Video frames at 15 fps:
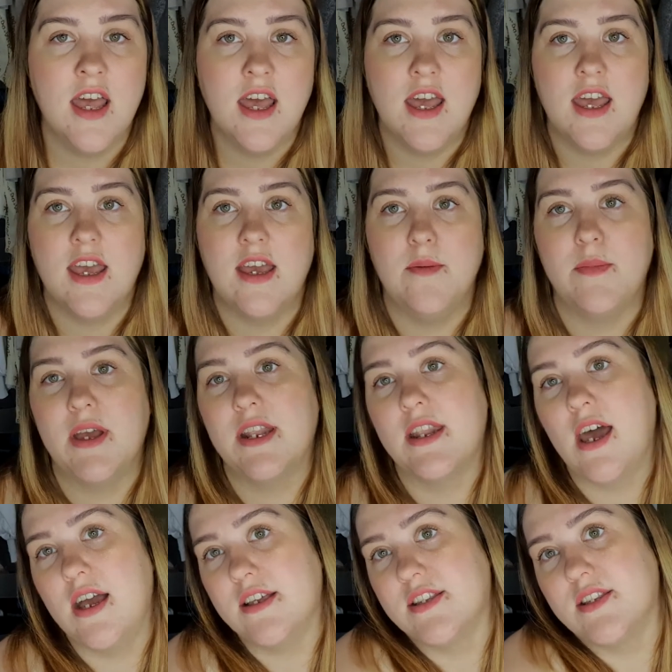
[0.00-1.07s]
and
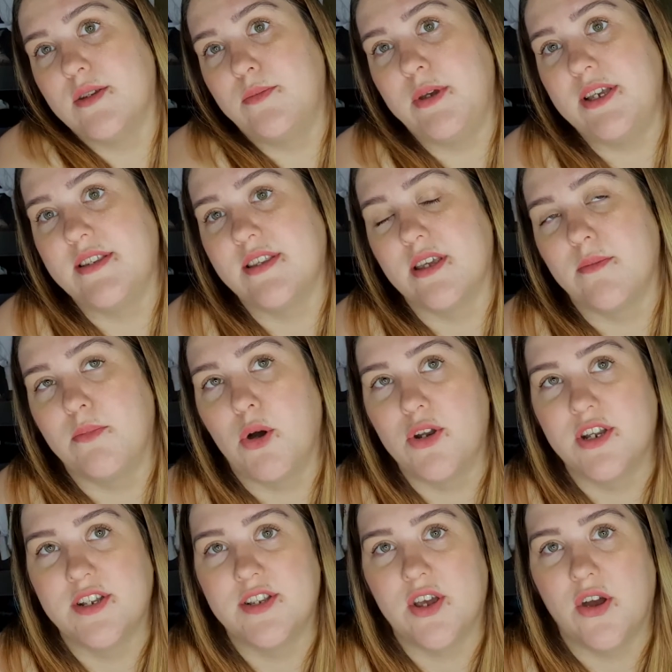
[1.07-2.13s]
that is to basically
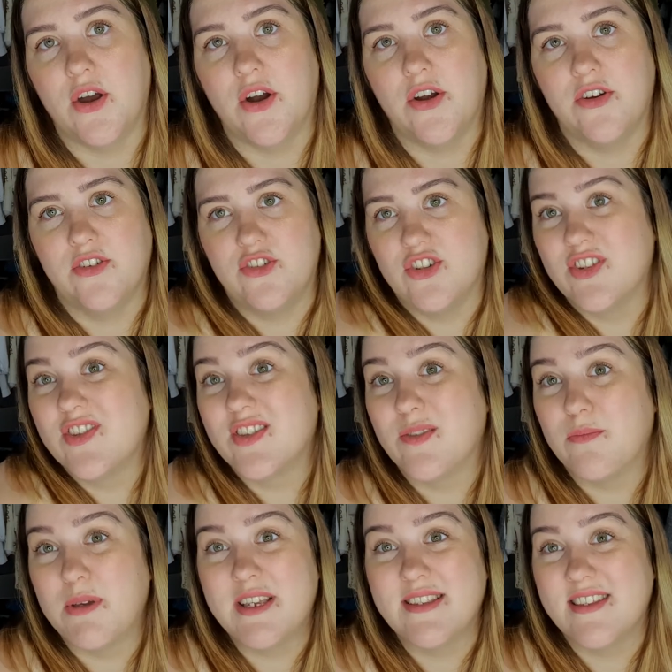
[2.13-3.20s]
monitor just
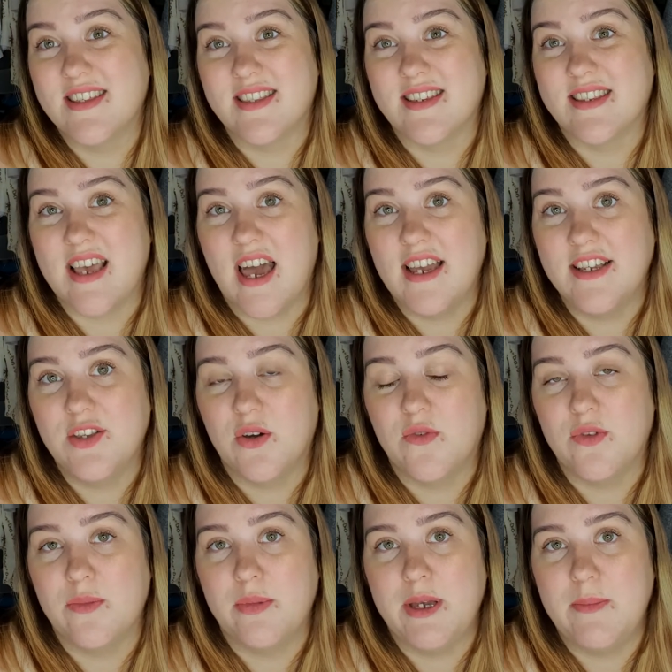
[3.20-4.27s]
basically the size of
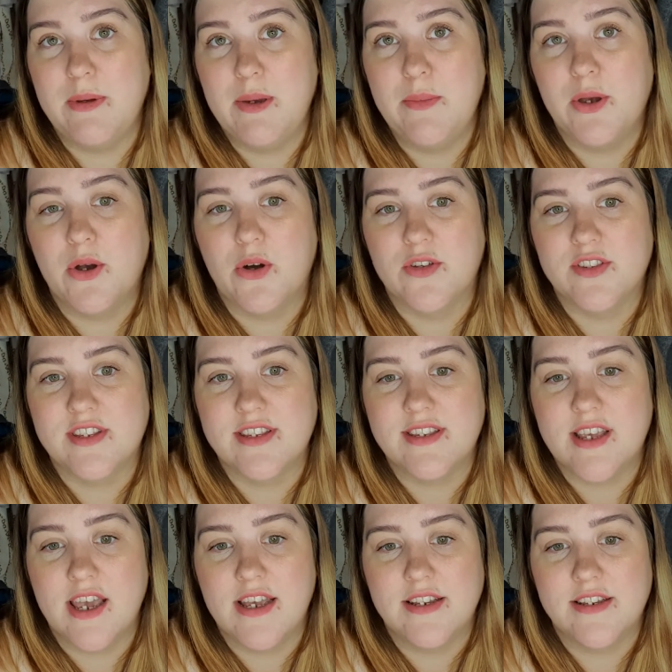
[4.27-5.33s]
the baby, because they
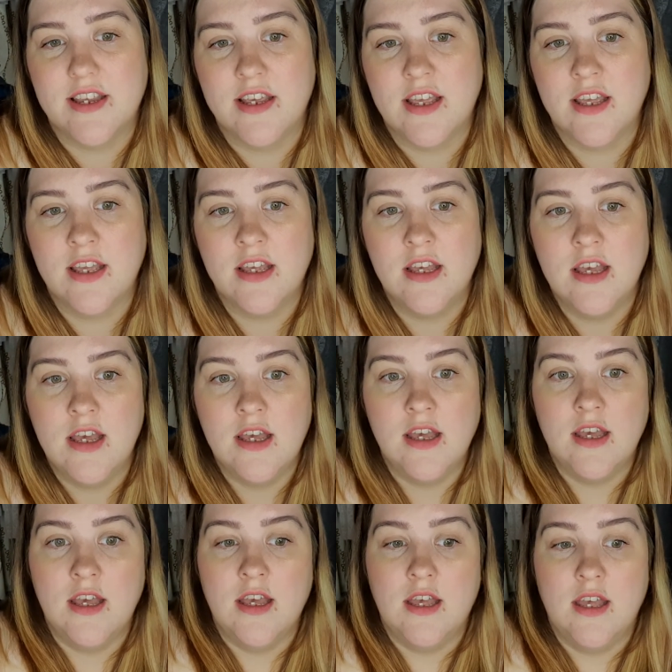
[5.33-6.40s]
said
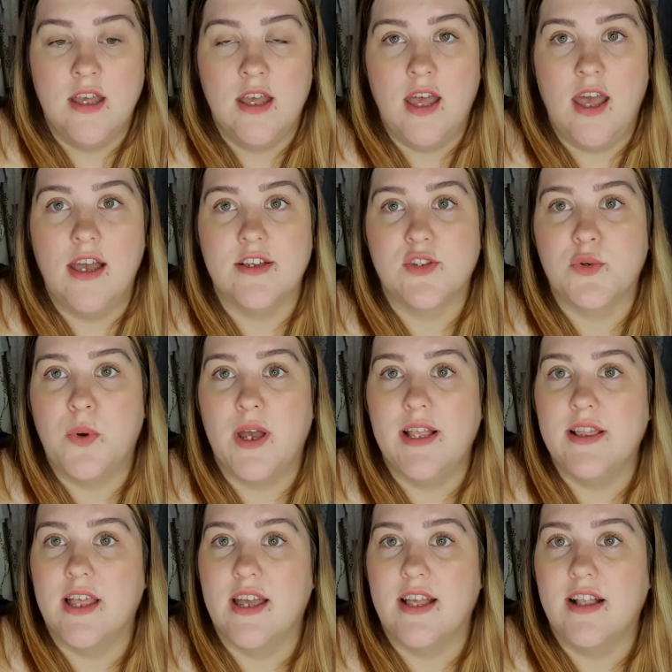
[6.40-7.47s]
it's quite
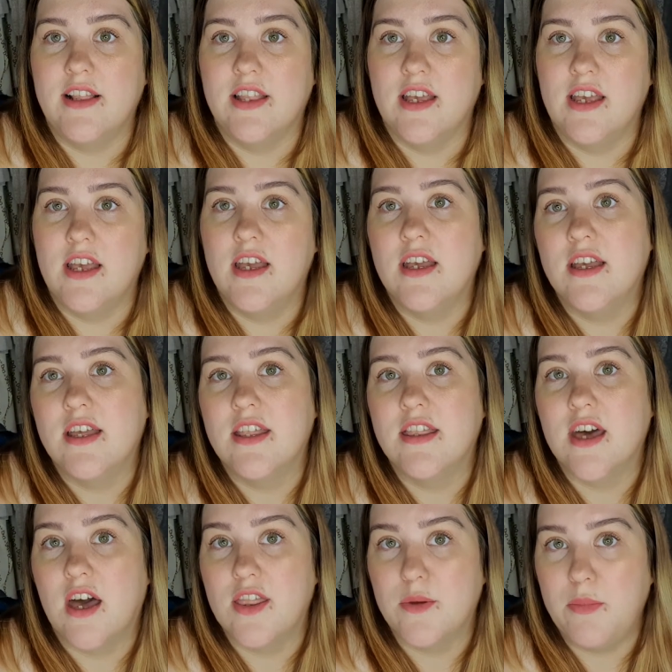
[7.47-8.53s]
likely
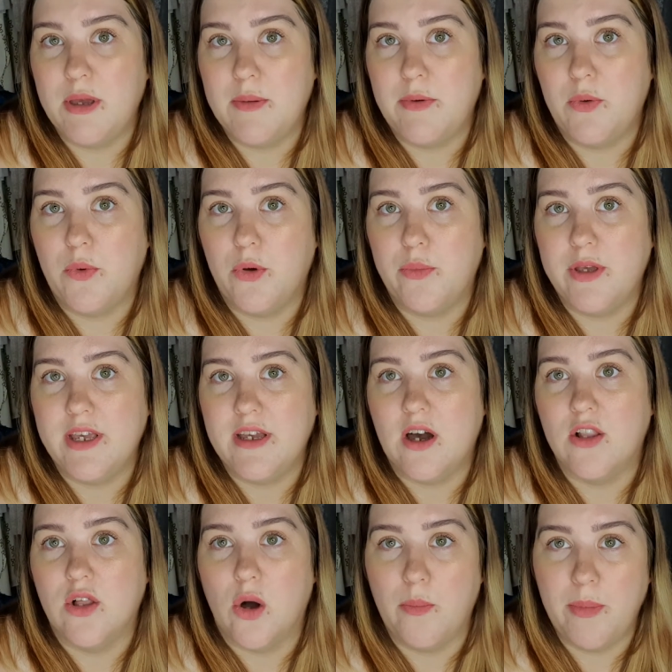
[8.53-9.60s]
that the baby will be
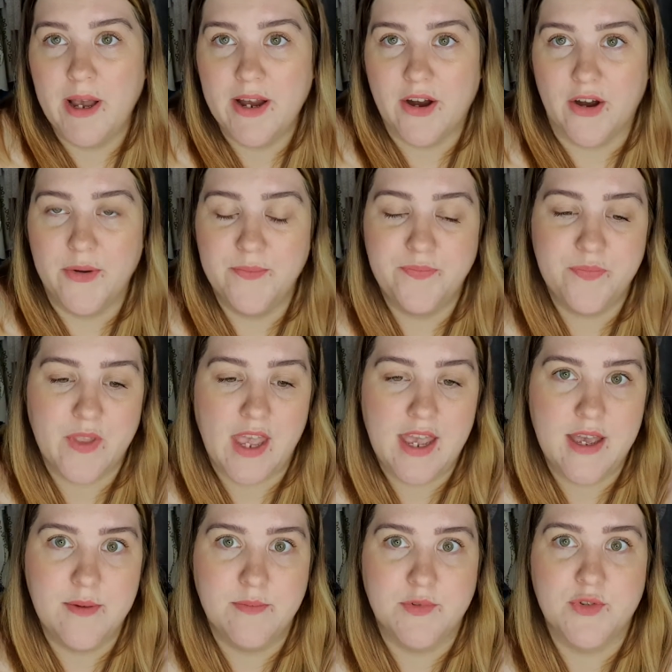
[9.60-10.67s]
a lot bigger.
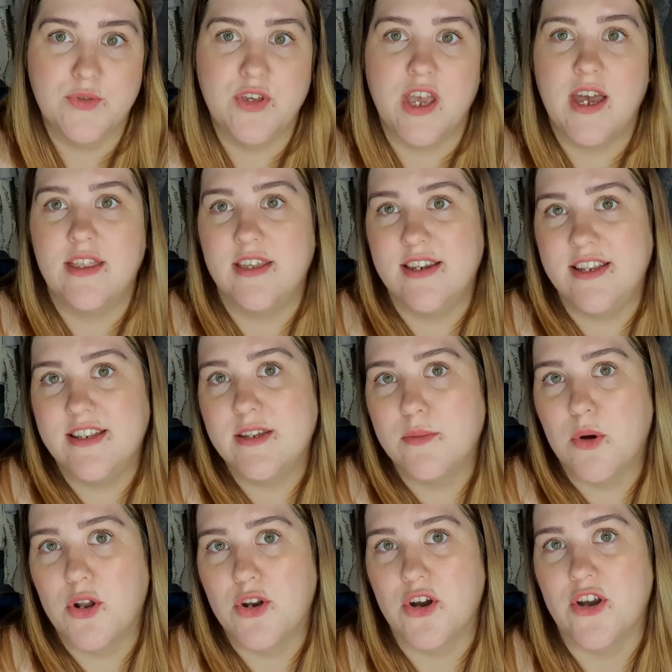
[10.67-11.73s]
So yeah, they need to
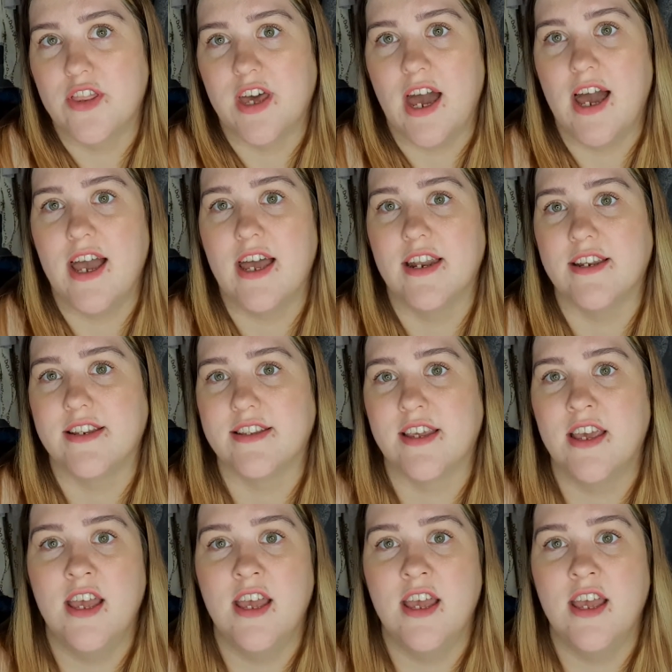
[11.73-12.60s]
monitor that, and